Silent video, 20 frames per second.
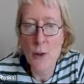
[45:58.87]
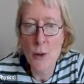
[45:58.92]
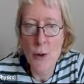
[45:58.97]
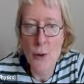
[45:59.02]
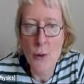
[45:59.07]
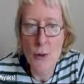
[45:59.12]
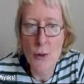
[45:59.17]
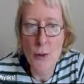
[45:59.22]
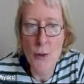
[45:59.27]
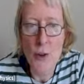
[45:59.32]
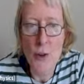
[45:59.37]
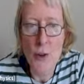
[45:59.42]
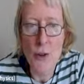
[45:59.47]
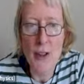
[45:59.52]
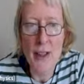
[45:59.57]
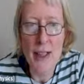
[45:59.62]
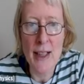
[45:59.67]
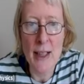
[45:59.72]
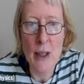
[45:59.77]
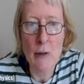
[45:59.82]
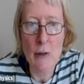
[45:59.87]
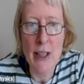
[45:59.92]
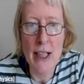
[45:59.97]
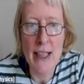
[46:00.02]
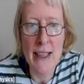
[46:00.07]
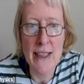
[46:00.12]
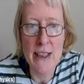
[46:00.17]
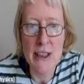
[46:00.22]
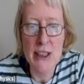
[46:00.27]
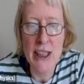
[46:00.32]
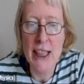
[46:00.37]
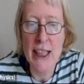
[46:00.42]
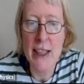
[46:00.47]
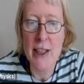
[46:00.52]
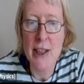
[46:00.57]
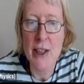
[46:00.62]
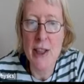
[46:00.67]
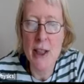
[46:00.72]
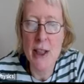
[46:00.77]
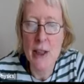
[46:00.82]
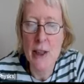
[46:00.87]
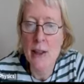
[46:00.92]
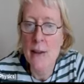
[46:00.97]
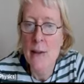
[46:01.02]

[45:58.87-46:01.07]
So it's this little range here